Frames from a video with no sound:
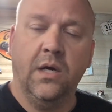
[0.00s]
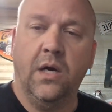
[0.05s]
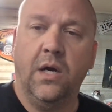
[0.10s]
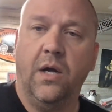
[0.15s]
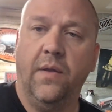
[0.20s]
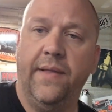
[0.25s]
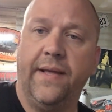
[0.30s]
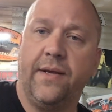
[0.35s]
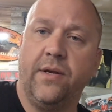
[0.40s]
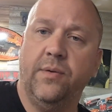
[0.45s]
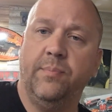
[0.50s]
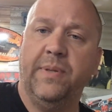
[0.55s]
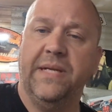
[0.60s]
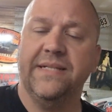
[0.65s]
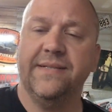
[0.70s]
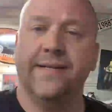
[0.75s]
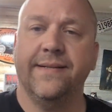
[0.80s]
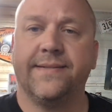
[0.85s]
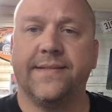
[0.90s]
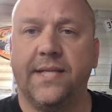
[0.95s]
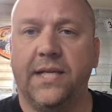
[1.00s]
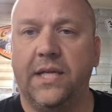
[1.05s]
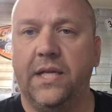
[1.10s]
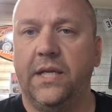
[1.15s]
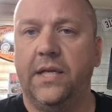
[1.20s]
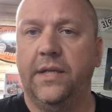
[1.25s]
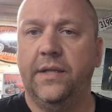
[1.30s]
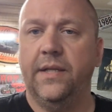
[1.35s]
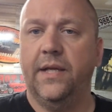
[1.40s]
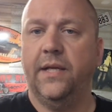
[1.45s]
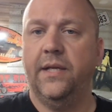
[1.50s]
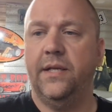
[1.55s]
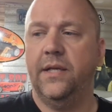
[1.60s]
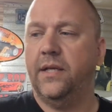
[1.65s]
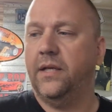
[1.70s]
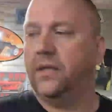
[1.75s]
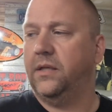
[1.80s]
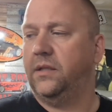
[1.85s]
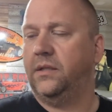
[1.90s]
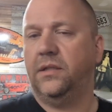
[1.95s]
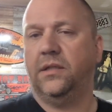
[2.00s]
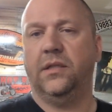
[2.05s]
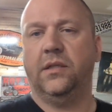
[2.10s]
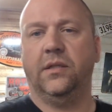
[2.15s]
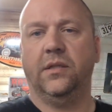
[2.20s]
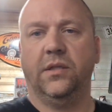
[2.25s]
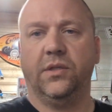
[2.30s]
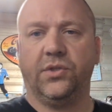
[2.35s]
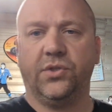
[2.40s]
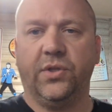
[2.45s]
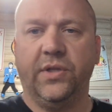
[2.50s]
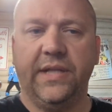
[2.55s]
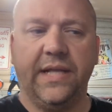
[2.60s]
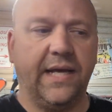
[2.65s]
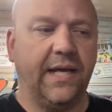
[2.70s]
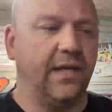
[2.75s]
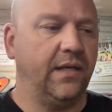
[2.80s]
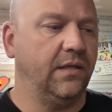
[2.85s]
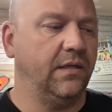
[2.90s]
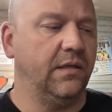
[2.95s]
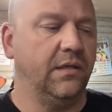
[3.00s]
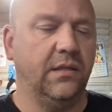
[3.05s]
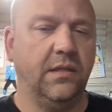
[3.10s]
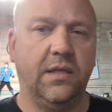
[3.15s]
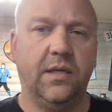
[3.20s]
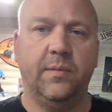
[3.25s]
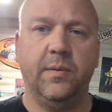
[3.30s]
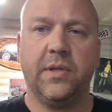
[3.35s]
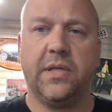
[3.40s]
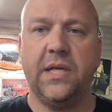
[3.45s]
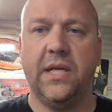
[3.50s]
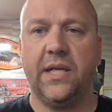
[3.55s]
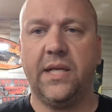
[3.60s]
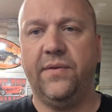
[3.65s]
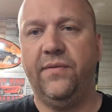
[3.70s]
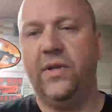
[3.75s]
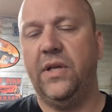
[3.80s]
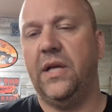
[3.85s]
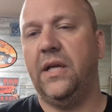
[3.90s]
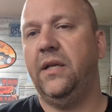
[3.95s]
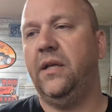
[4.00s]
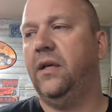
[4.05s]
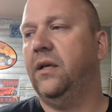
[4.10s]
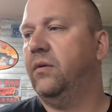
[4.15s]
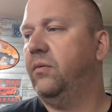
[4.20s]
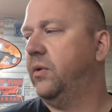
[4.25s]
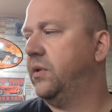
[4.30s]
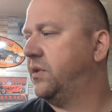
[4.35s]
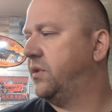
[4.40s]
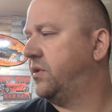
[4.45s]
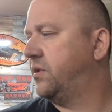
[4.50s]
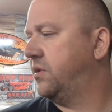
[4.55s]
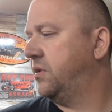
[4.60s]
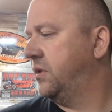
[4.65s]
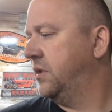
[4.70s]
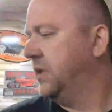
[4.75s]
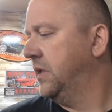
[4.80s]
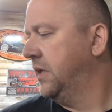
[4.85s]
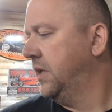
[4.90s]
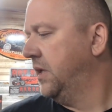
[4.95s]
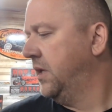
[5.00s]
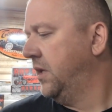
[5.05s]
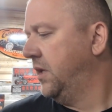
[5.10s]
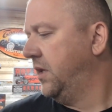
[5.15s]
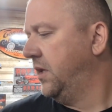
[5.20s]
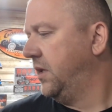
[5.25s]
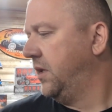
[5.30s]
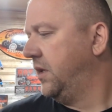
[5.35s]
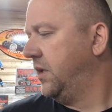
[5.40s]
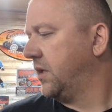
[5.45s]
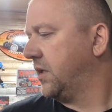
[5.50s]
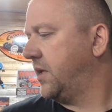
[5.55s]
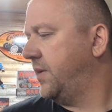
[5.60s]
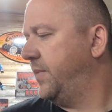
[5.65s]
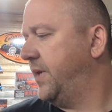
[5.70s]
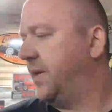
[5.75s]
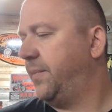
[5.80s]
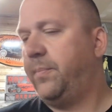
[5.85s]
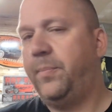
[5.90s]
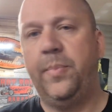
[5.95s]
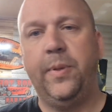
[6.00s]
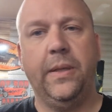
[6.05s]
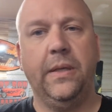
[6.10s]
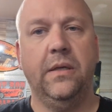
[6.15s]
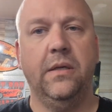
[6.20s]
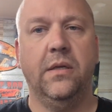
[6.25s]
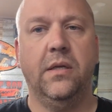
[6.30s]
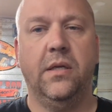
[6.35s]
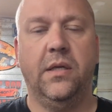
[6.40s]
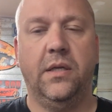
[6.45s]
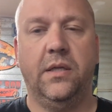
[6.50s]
all that good business, and then I'll show you that, and then I'm going to kind of give you an idea what's coming up, and